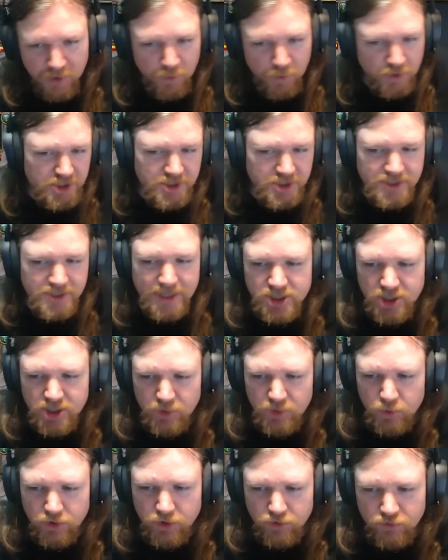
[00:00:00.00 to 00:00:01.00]
Which is
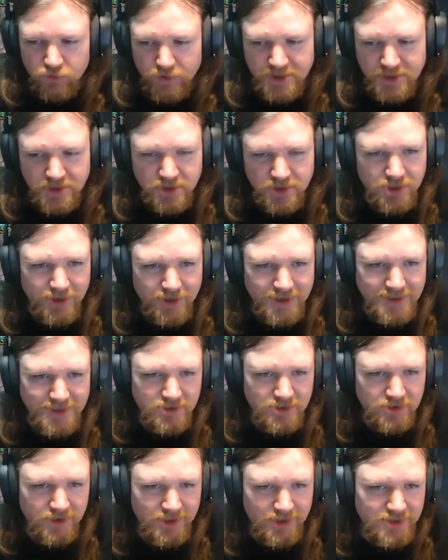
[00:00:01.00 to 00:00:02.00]
actually one of the reasons I
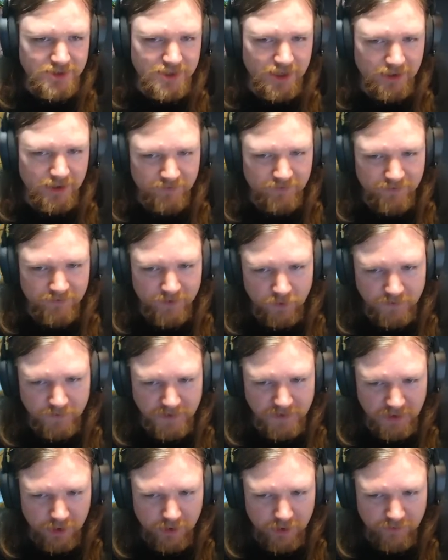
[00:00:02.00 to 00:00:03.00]
decided to get
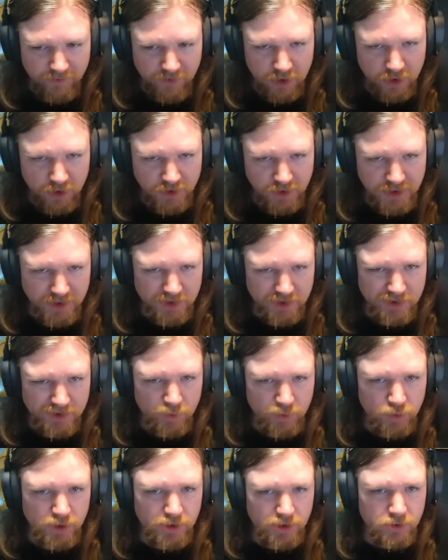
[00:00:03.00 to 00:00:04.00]
involved in the Ivory Coast. Because
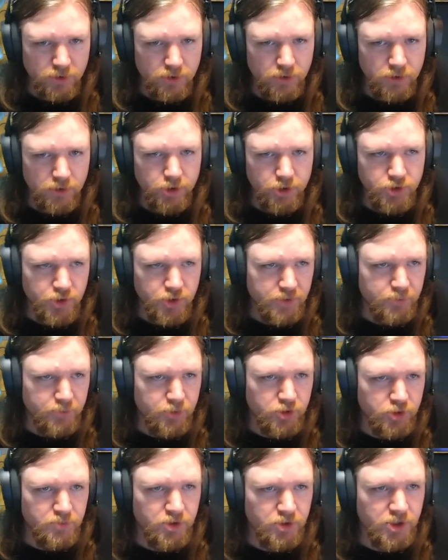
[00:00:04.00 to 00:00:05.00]
I wanted the Congo so I could
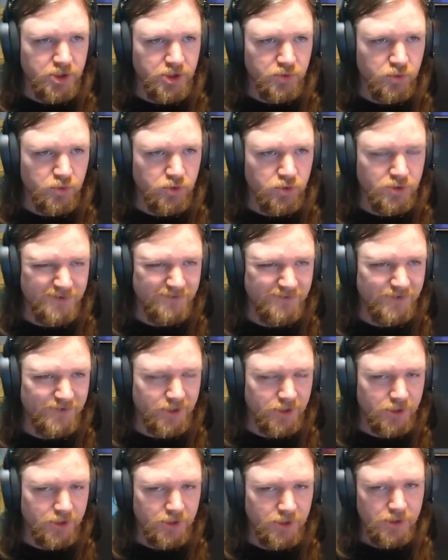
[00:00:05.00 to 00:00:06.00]
push money towards
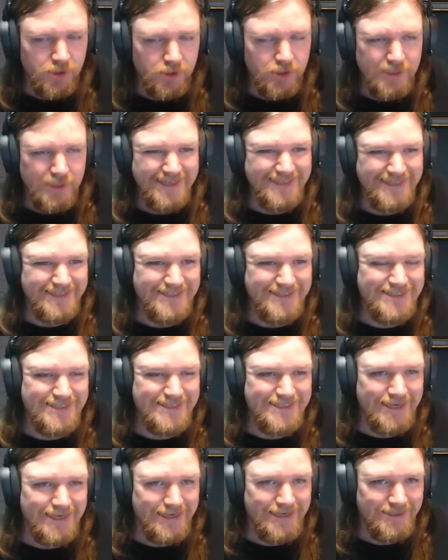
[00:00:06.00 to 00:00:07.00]
Sevilla
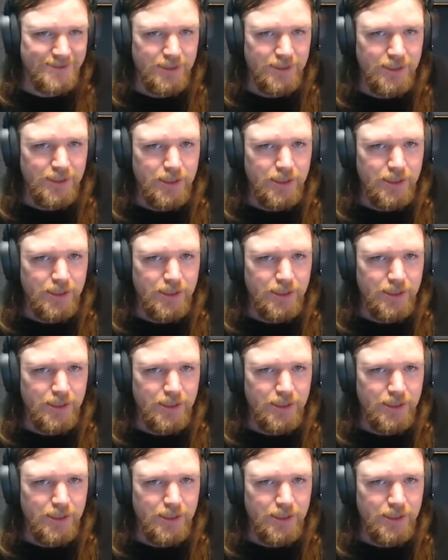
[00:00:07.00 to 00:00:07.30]
instead.